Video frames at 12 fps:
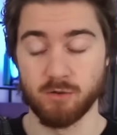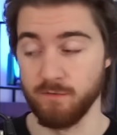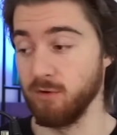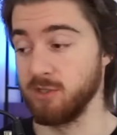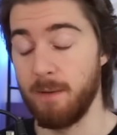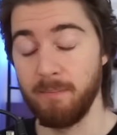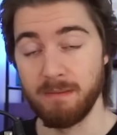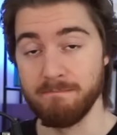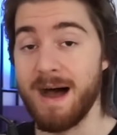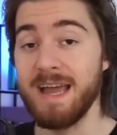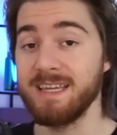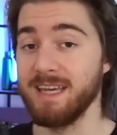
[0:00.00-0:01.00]
for example, in
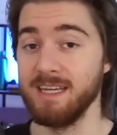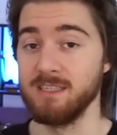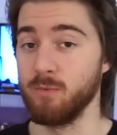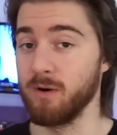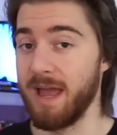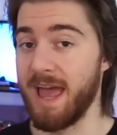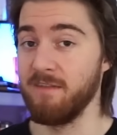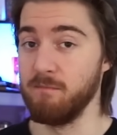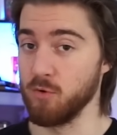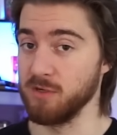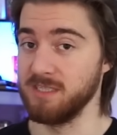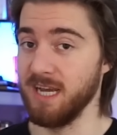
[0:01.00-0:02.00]
my case, where I have
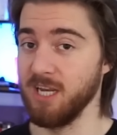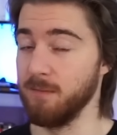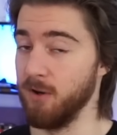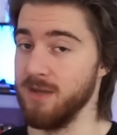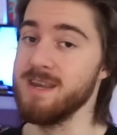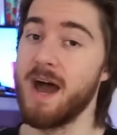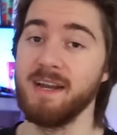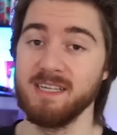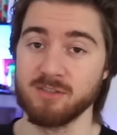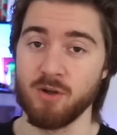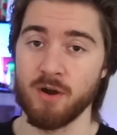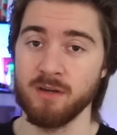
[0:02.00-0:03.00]
Mauritania but not
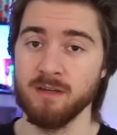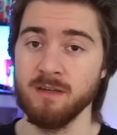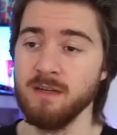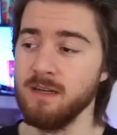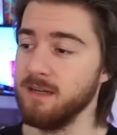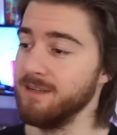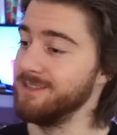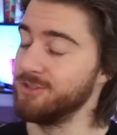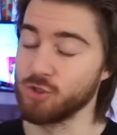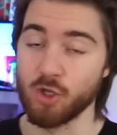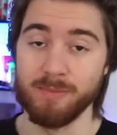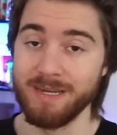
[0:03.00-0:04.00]
Asgarnia, it's
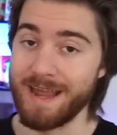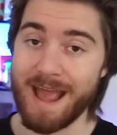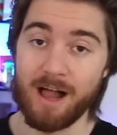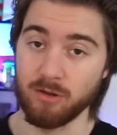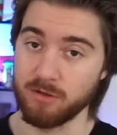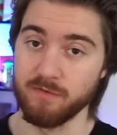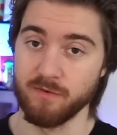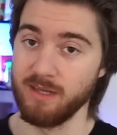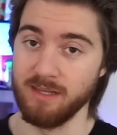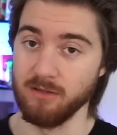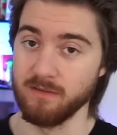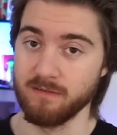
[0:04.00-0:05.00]
just gonna be an Alk for the
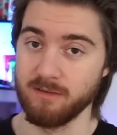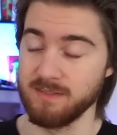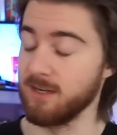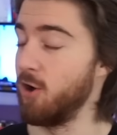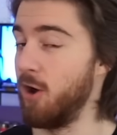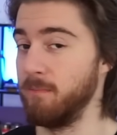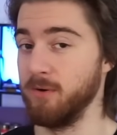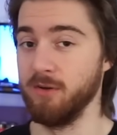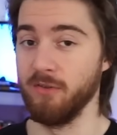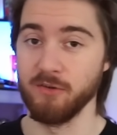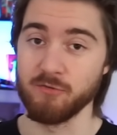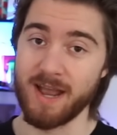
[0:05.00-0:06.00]
hilt, because I can't put it
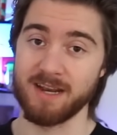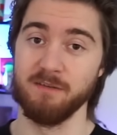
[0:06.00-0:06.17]
on the Dragon